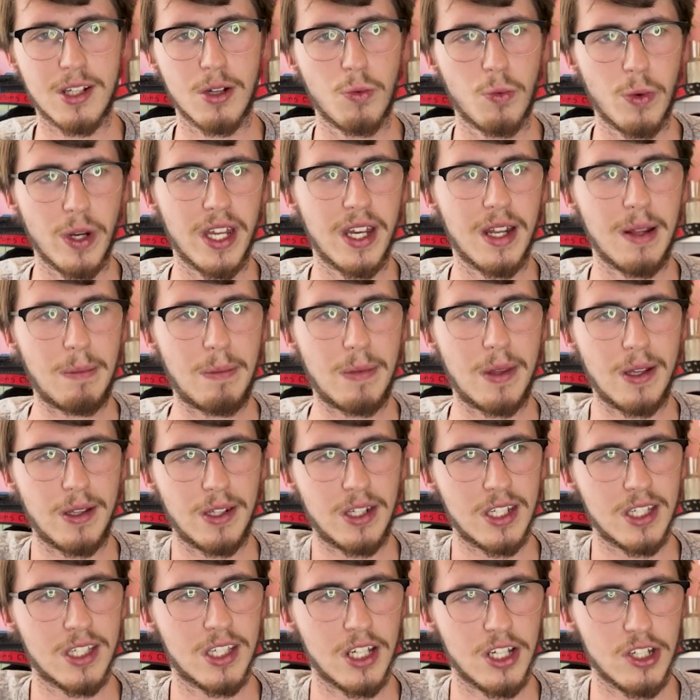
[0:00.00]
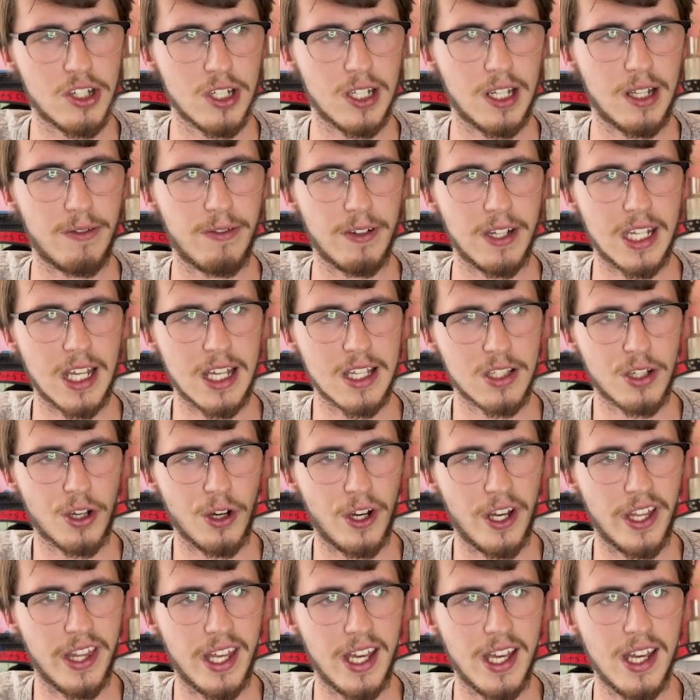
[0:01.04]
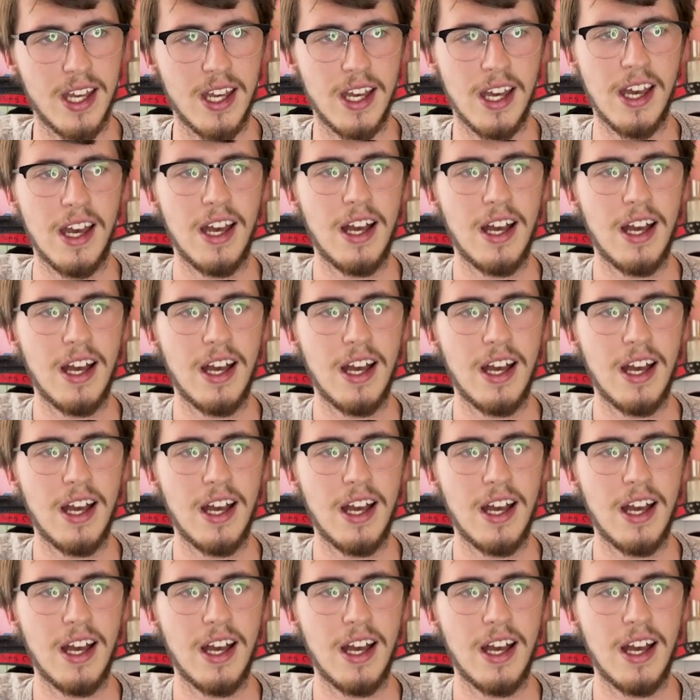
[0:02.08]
to win him the decision if it does go there.